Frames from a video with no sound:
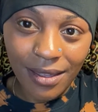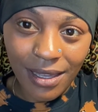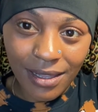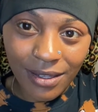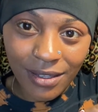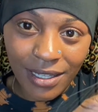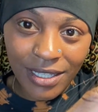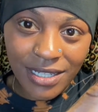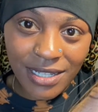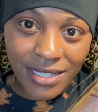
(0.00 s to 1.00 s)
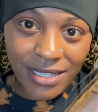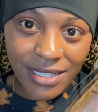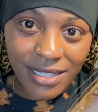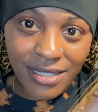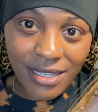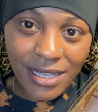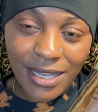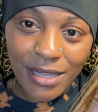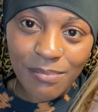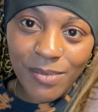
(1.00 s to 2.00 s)
I literally just
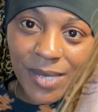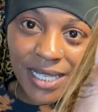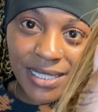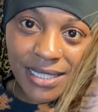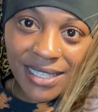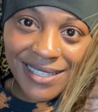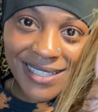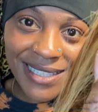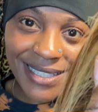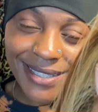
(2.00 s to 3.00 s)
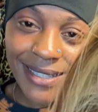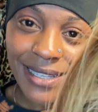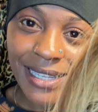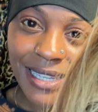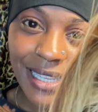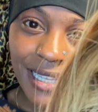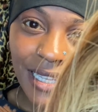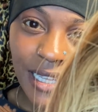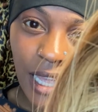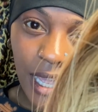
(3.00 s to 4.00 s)
mixed this
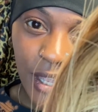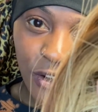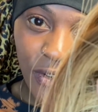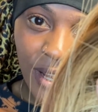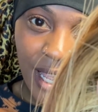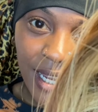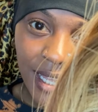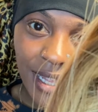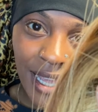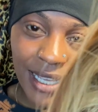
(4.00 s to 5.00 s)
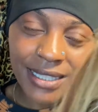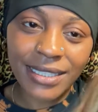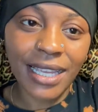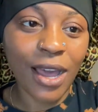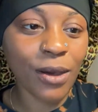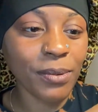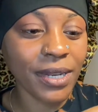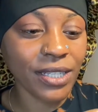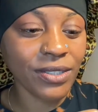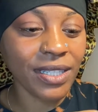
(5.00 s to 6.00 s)
and created like a scalp,
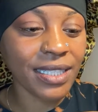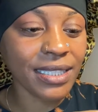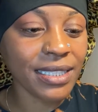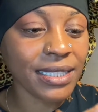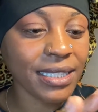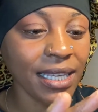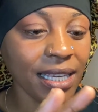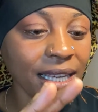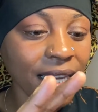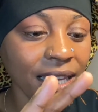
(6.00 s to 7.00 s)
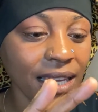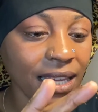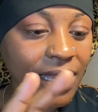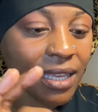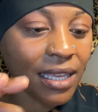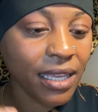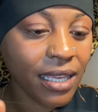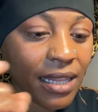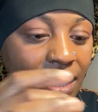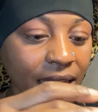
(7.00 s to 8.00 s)
and as you can see,
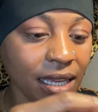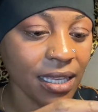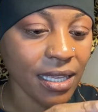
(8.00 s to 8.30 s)
like,